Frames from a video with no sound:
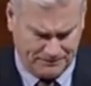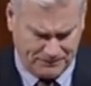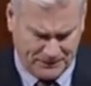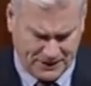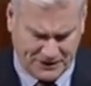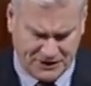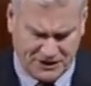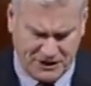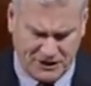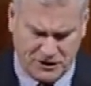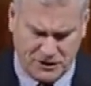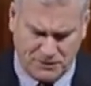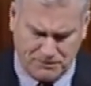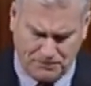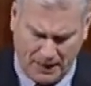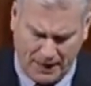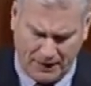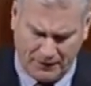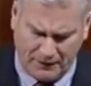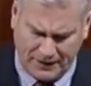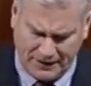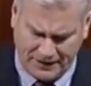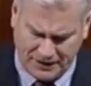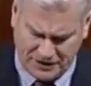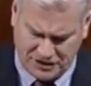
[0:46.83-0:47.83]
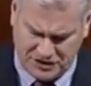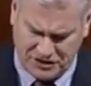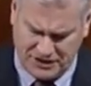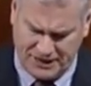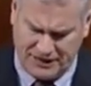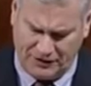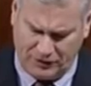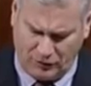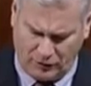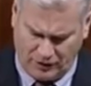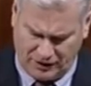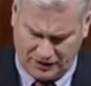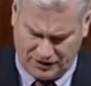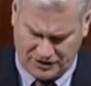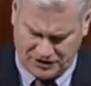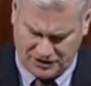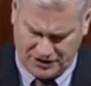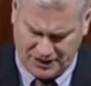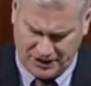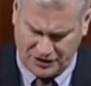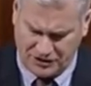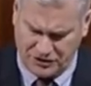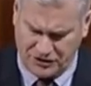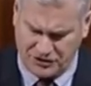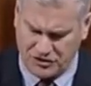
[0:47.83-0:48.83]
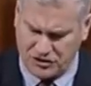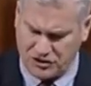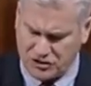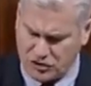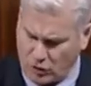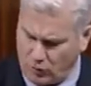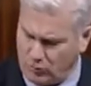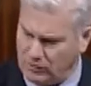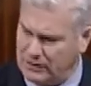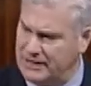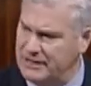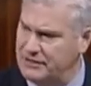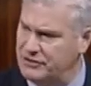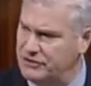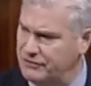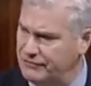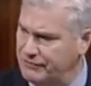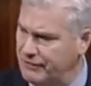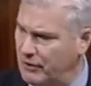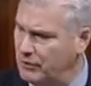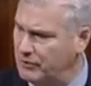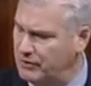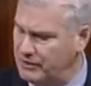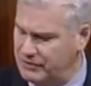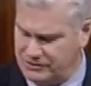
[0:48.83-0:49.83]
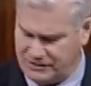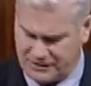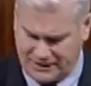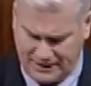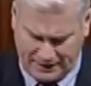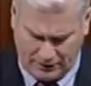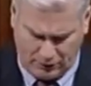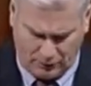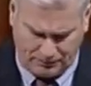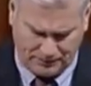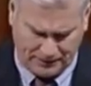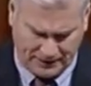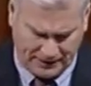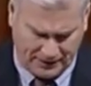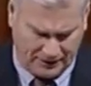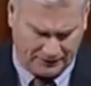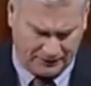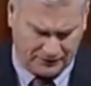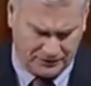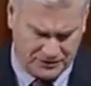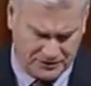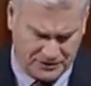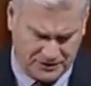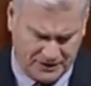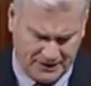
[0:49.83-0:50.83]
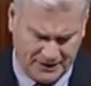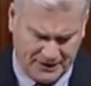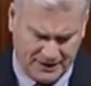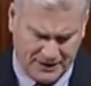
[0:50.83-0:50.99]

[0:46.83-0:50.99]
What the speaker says: It's inspiring to see an organization solely devoted to helping others.